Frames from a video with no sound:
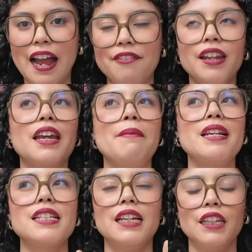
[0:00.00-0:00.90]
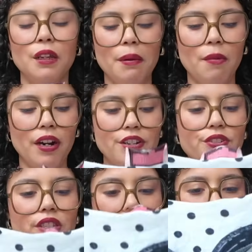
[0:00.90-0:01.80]
I feel like it makes it a little bit more
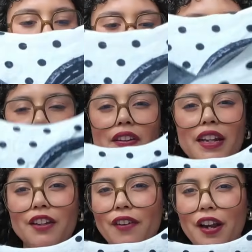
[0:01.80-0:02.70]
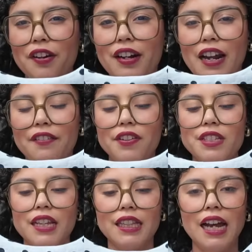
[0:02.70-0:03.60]
interesting, and I feel like the record kind of
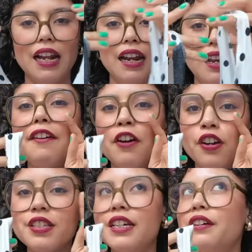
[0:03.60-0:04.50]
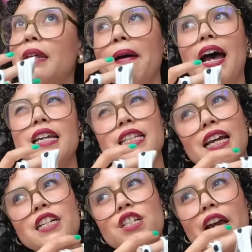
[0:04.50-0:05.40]
feels like that. I've also in the past
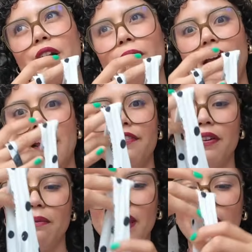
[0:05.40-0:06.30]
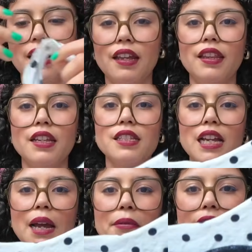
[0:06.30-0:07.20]
kind of shied away from like this
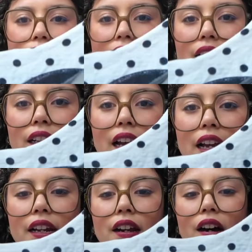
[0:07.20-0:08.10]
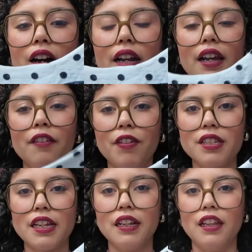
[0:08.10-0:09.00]
type of neckline on it where
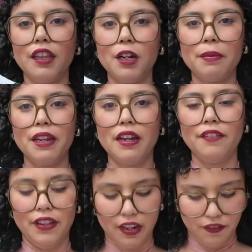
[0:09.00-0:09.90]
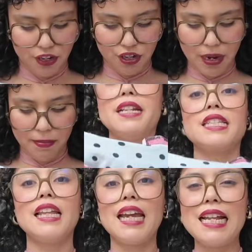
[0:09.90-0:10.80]
it's like a little bit of like a V shape, but it's
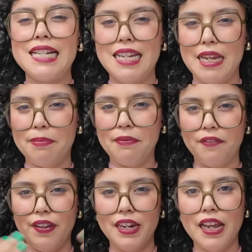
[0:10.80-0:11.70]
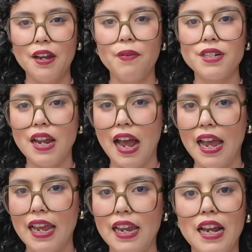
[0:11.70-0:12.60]
not like a deep V-neck, which
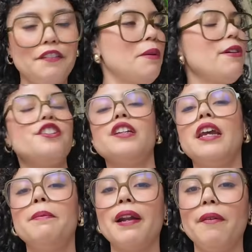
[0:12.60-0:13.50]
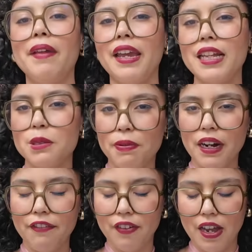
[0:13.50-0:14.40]
I kind of appreciate, but I'm like, it's
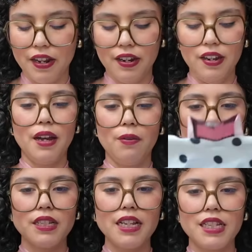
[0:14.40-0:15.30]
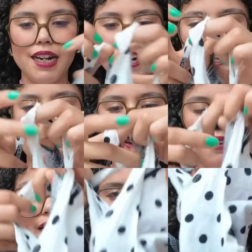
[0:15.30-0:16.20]
pretty fun. But worst case scenario,
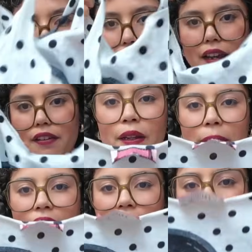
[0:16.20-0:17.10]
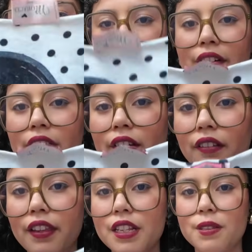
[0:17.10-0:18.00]
I end up like flipping it around
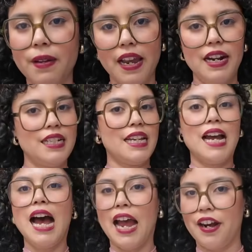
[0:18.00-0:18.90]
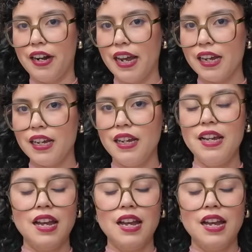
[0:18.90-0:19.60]
this way and it's like a higher neck.